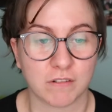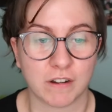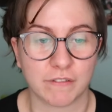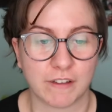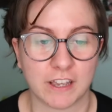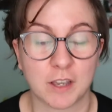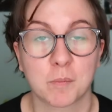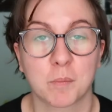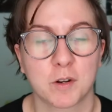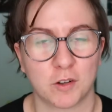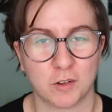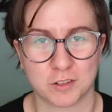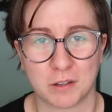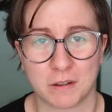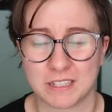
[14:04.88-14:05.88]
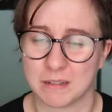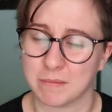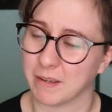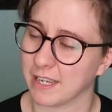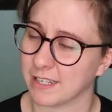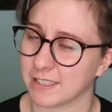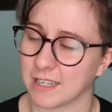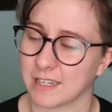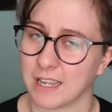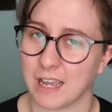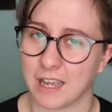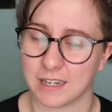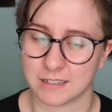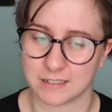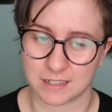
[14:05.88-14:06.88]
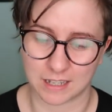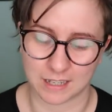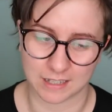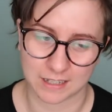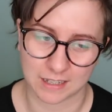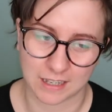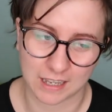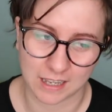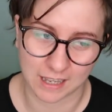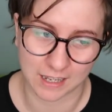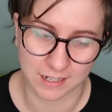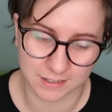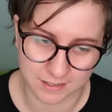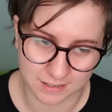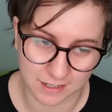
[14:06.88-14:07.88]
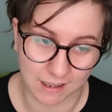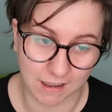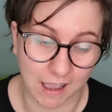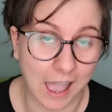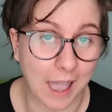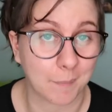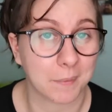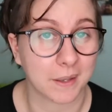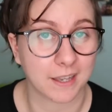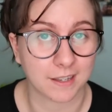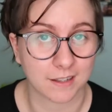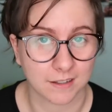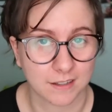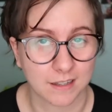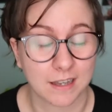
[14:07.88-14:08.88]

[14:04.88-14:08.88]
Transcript: horrific, but also it's amazing, and like, it's epic.